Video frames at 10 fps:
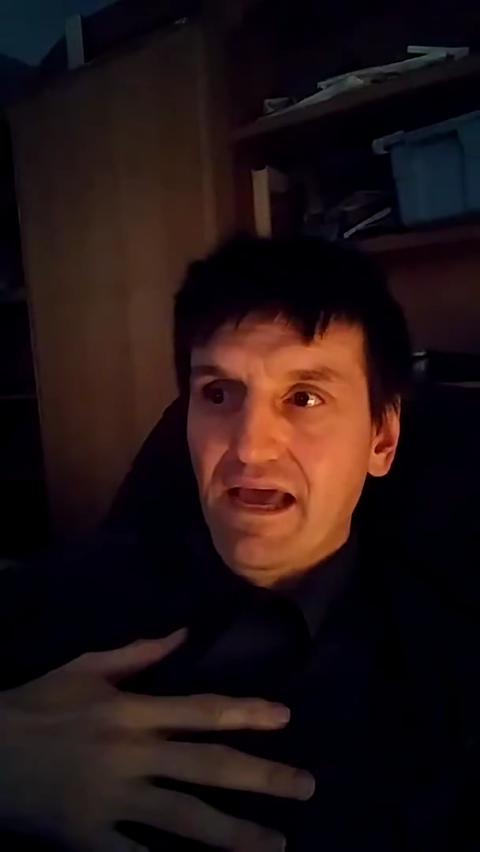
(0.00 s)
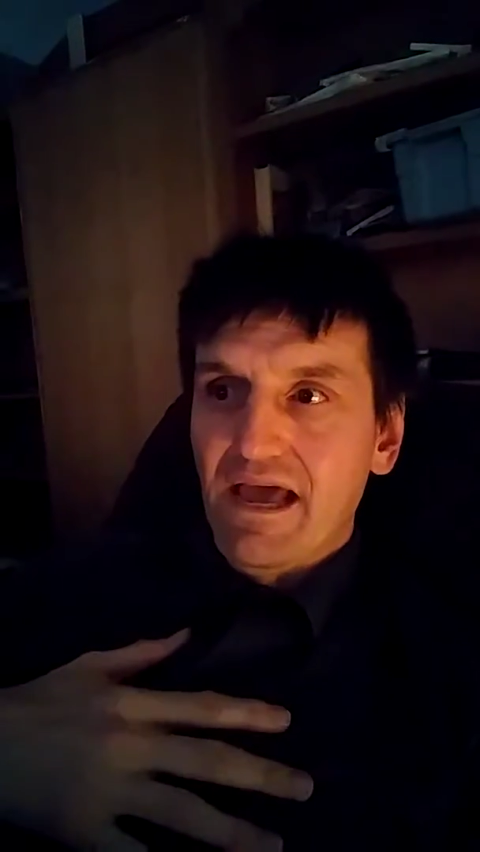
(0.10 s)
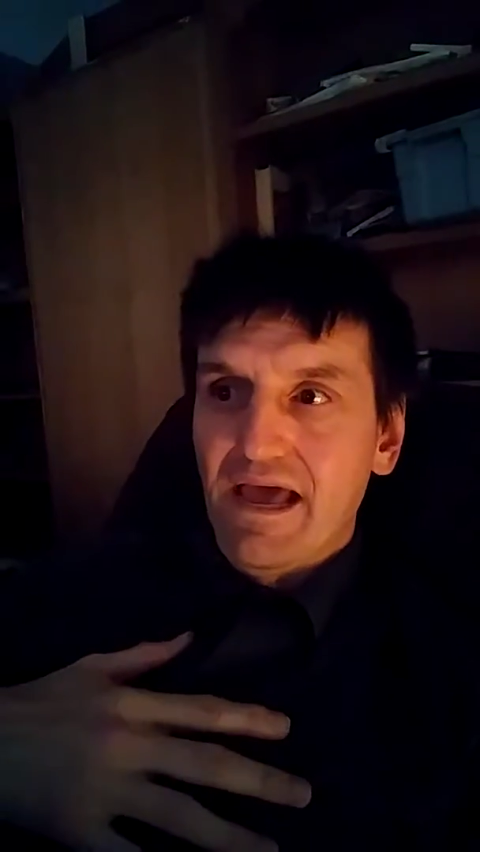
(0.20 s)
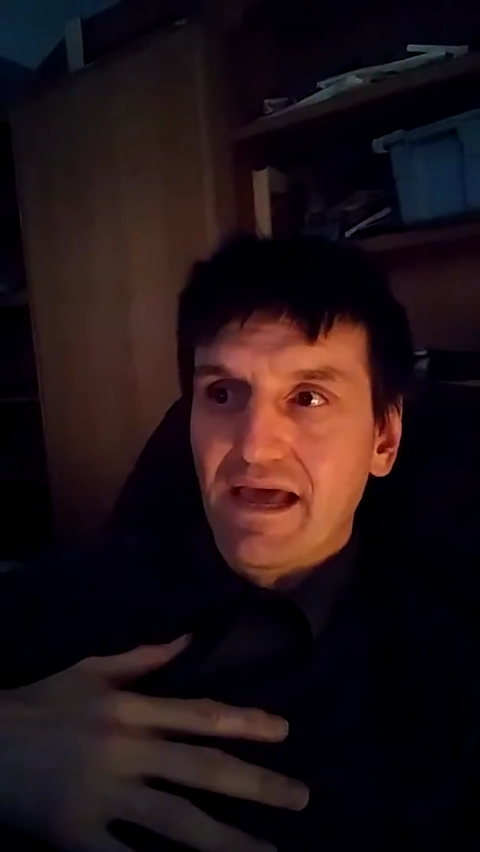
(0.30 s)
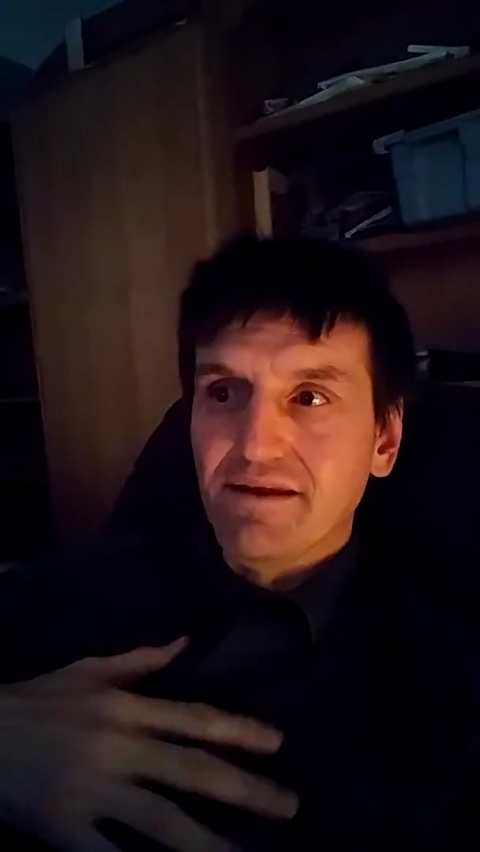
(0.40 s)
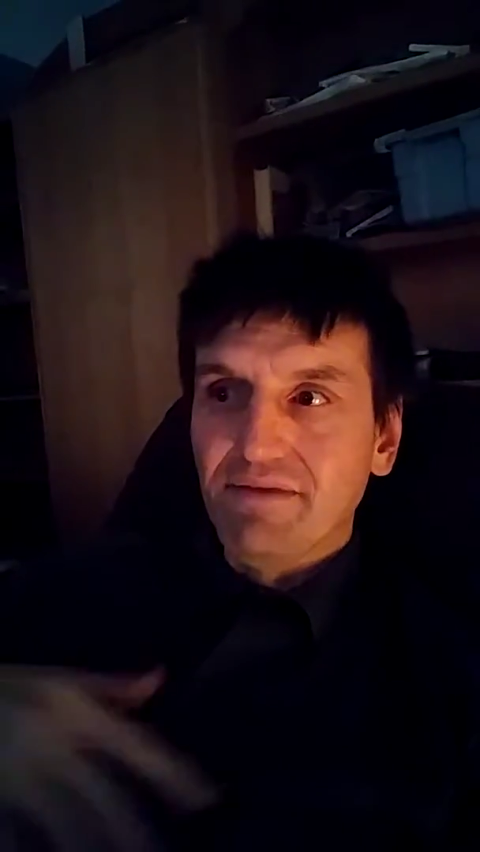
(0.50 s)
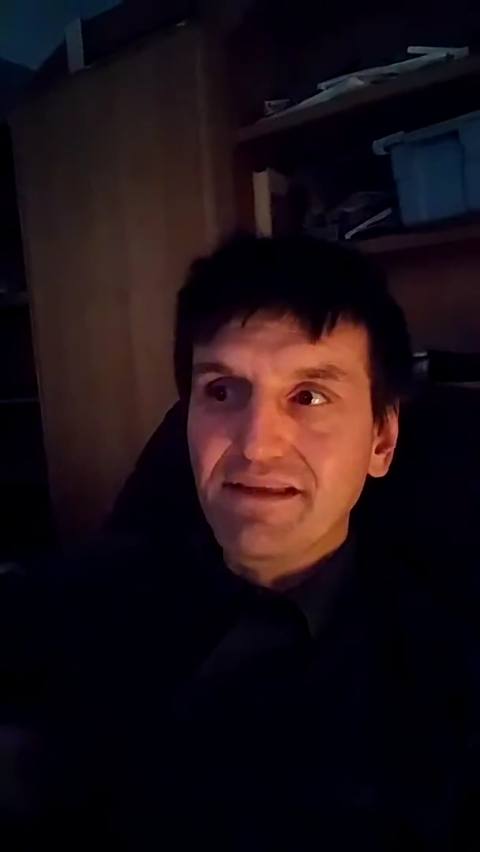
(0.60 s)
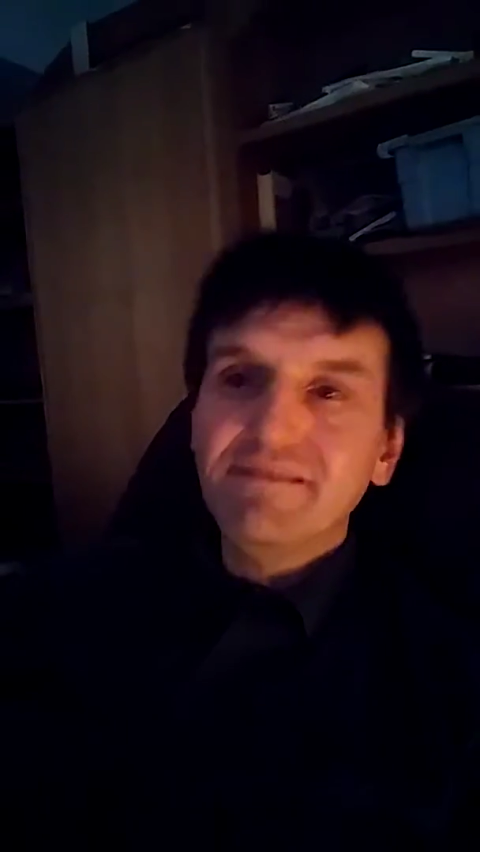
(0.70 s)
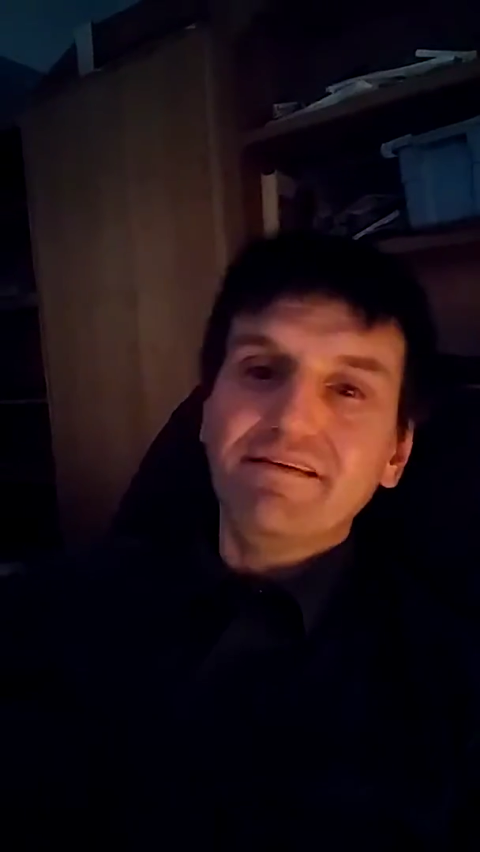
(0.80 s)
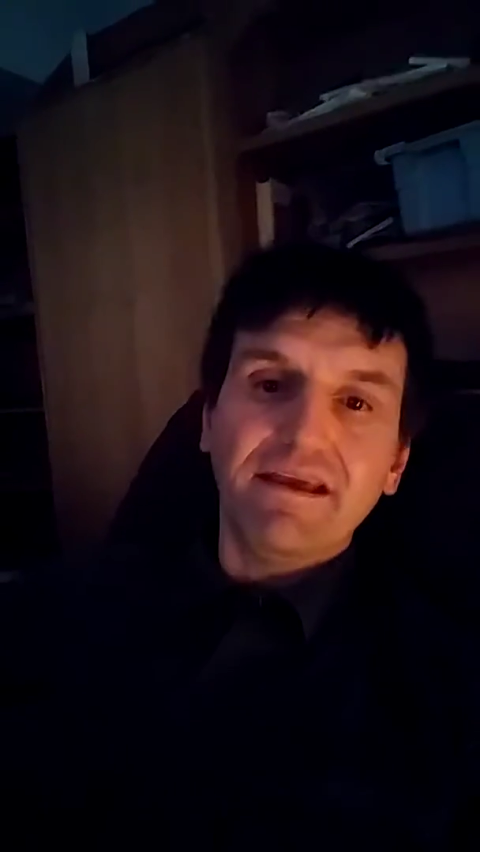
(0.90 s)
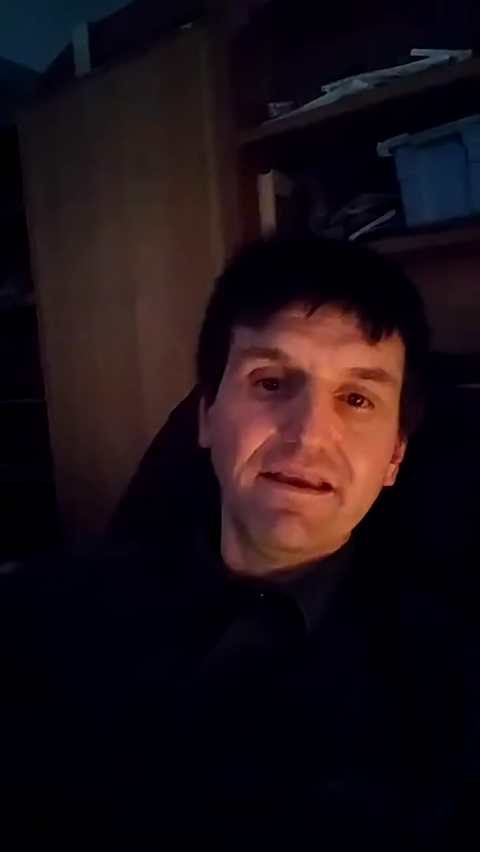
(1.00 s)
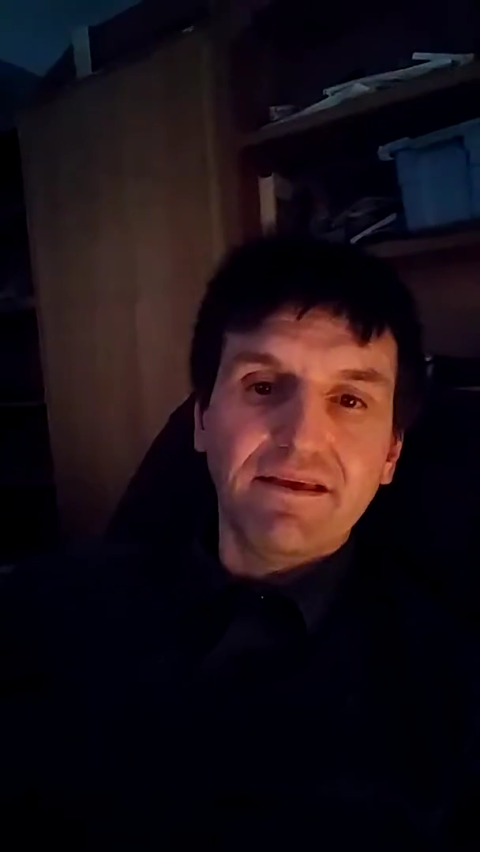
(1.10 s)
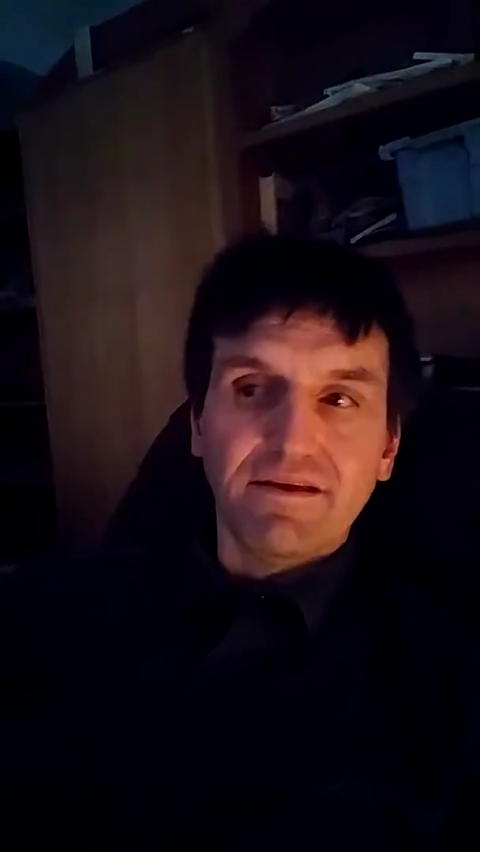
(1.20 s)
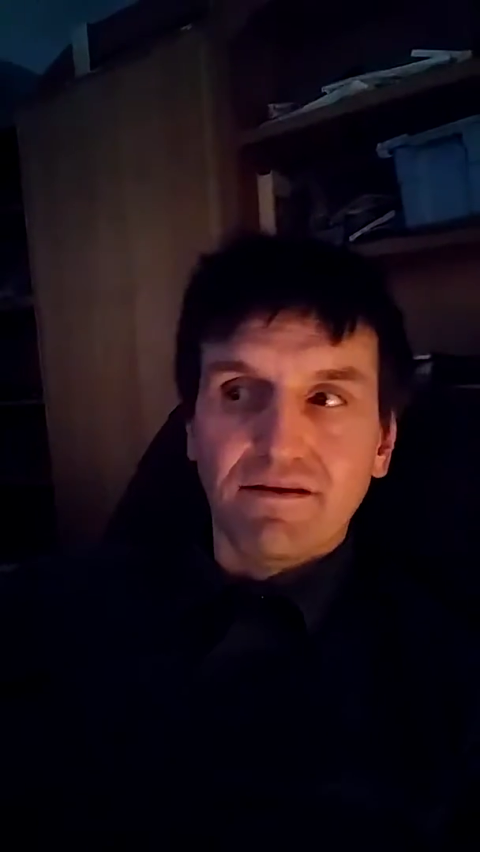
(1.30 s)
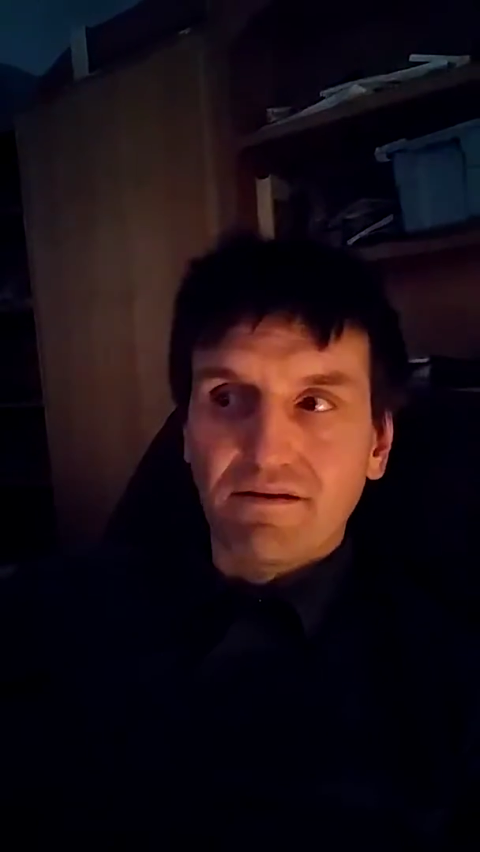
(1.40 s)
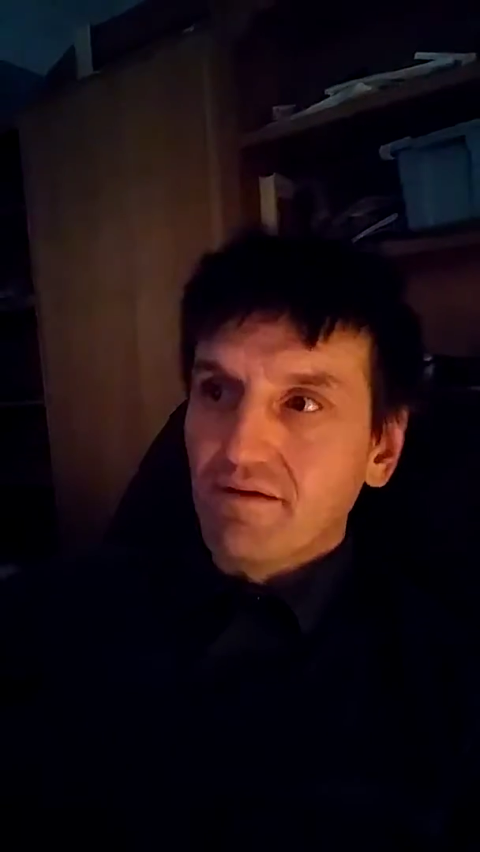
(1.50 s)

and maintaining